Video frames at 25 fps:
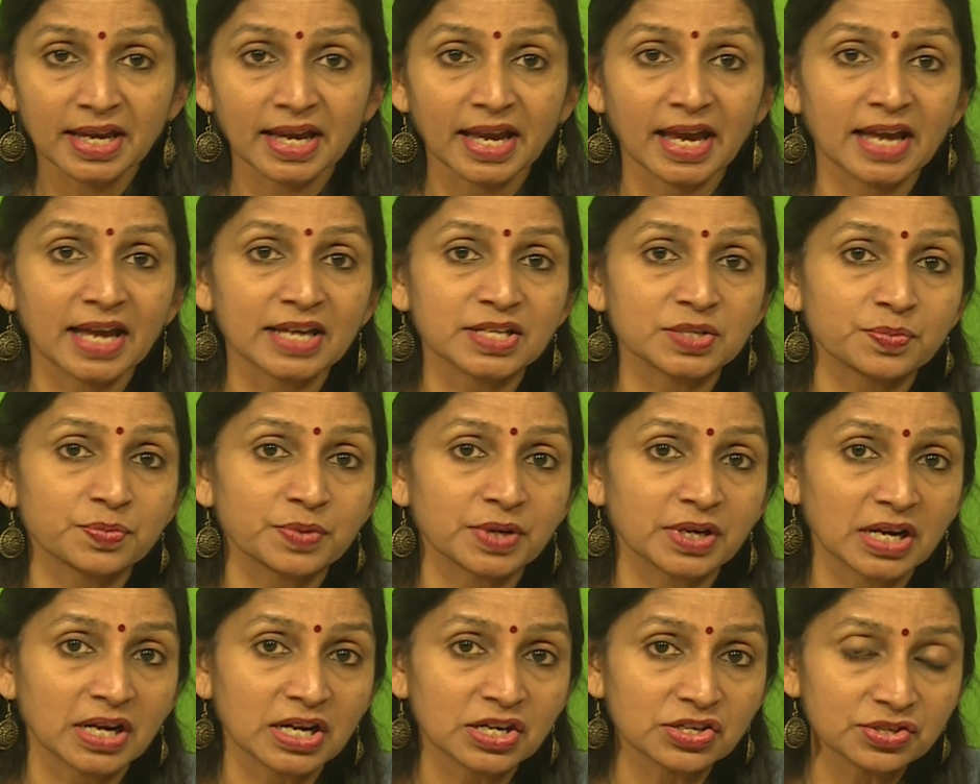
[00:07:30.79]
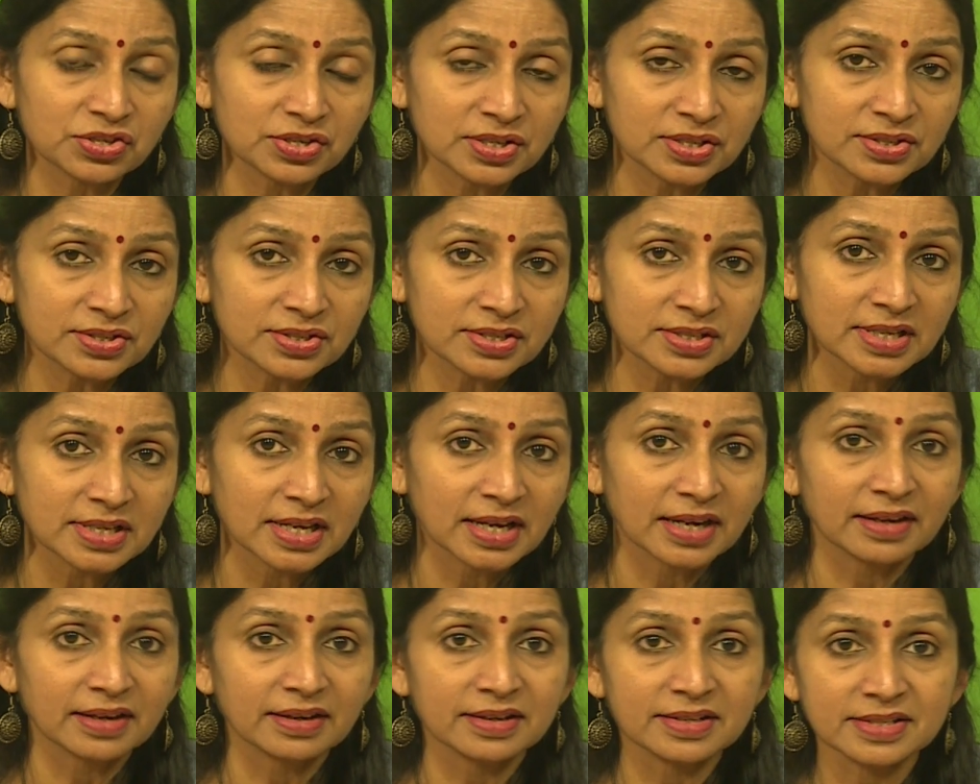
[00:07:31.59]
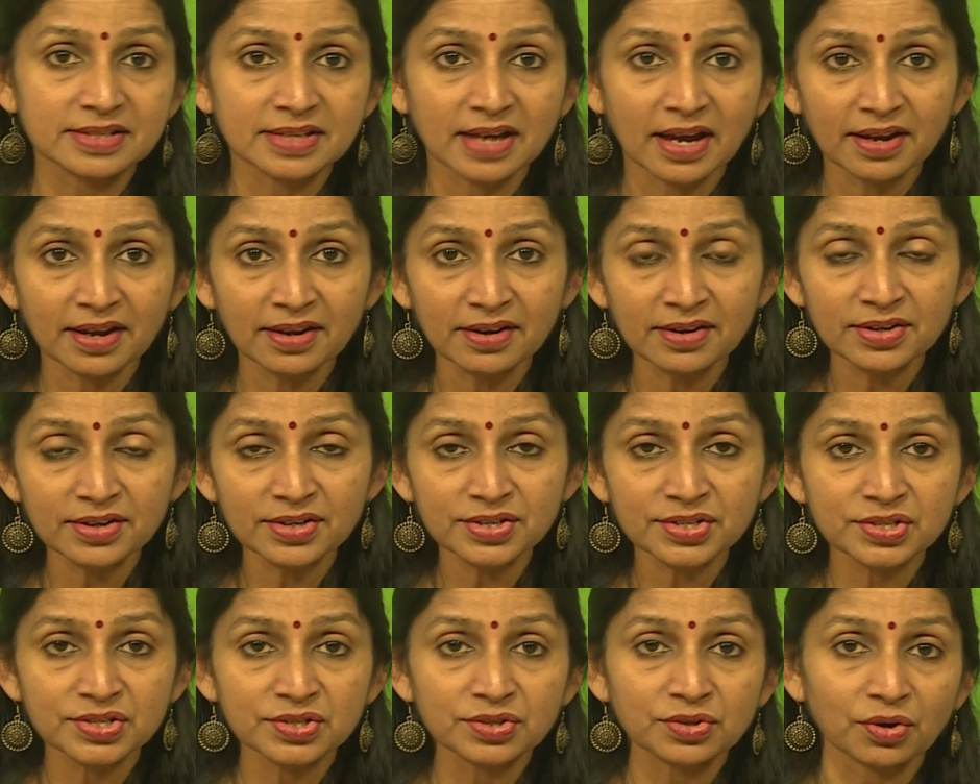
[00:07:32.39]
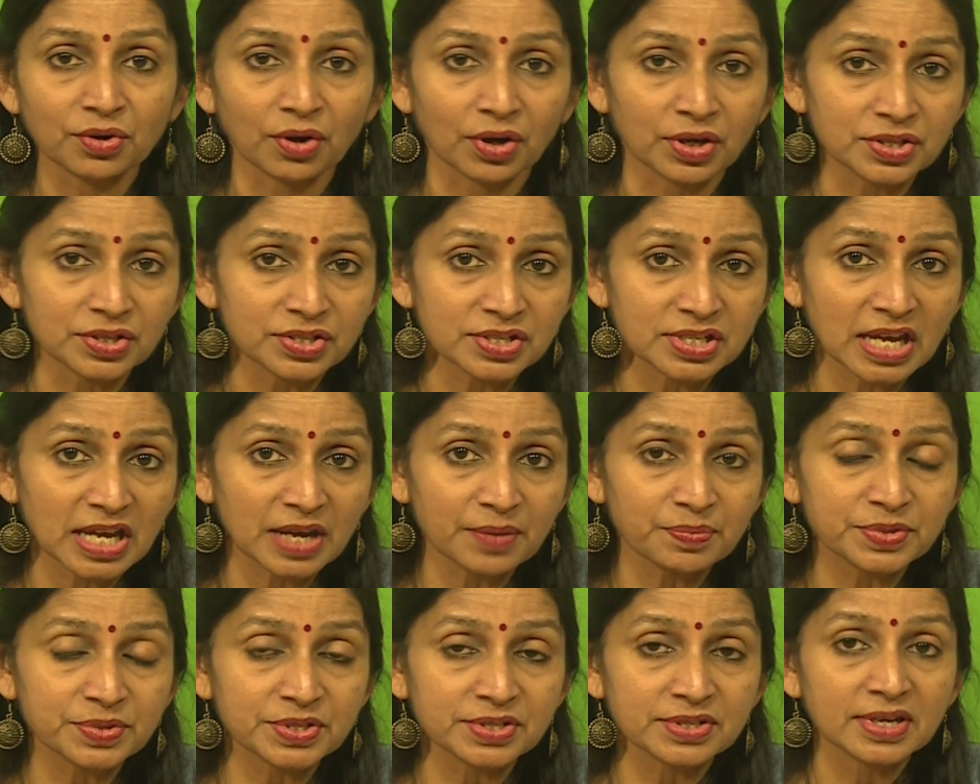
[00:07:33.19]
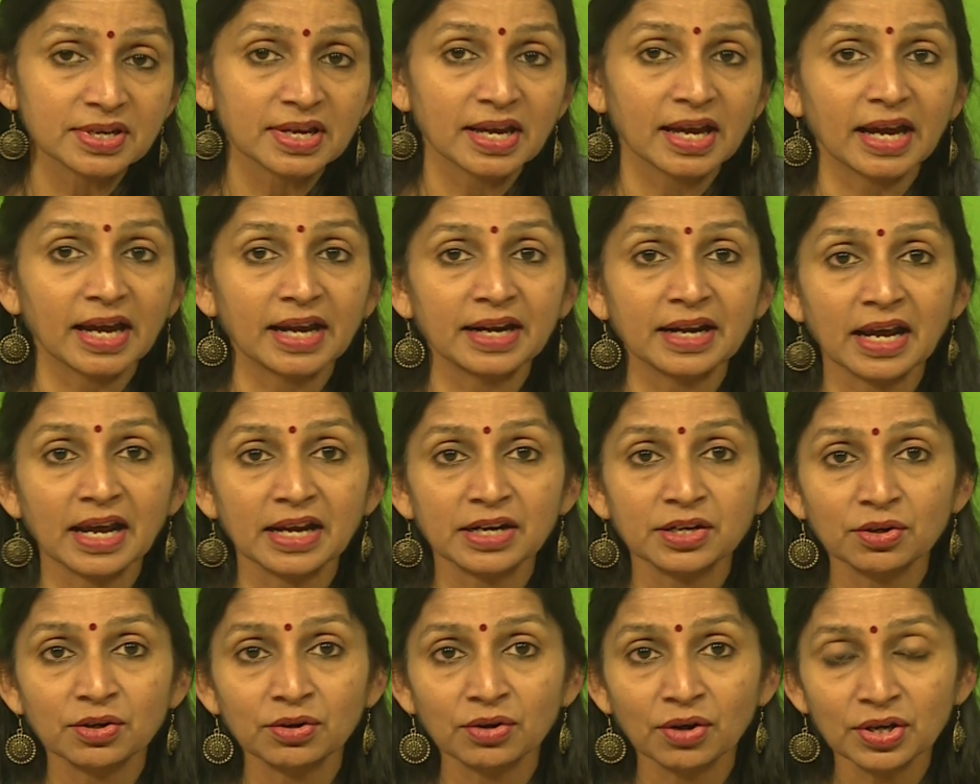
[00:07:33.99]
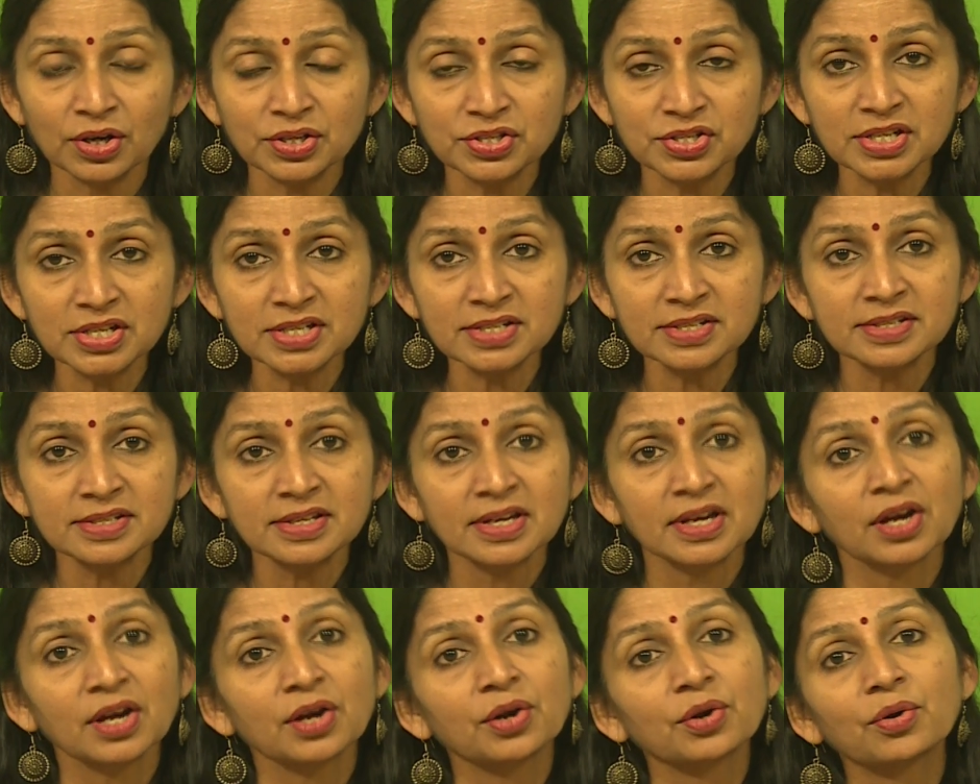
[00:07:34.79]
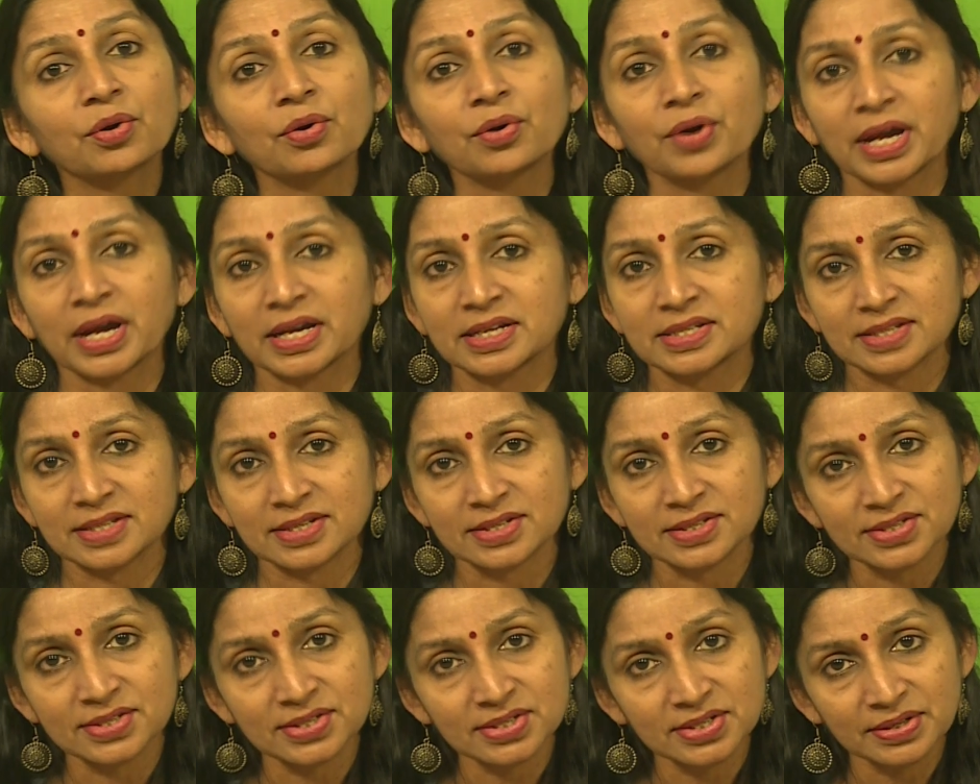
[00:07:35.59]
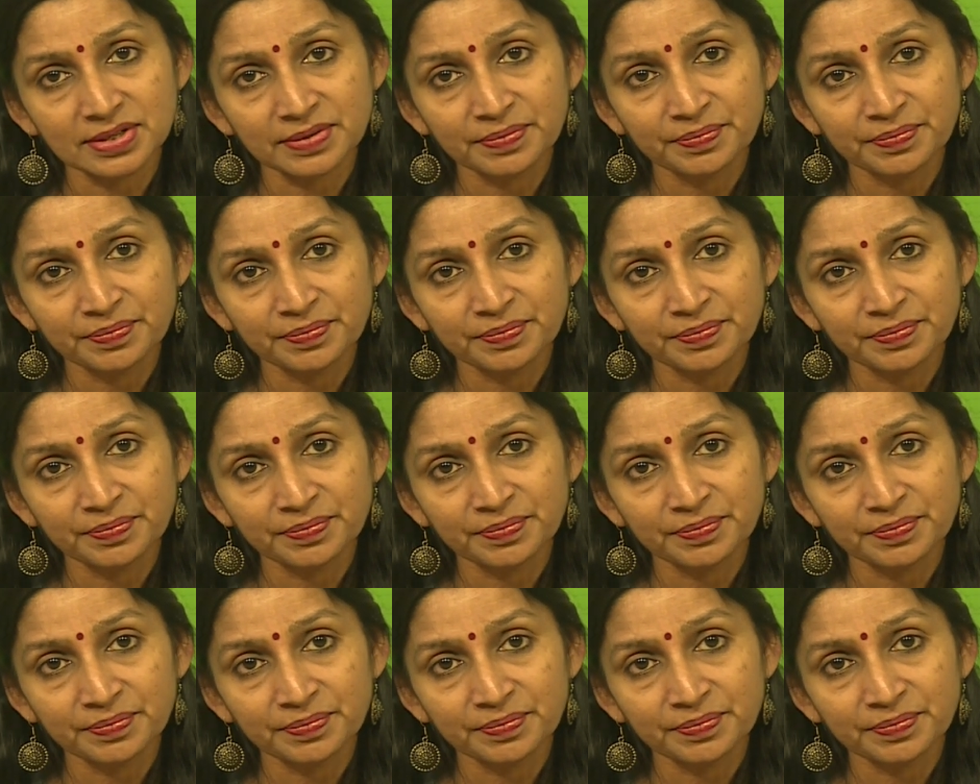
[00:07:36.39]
aspirations, desires, concepts and ideologies coexist.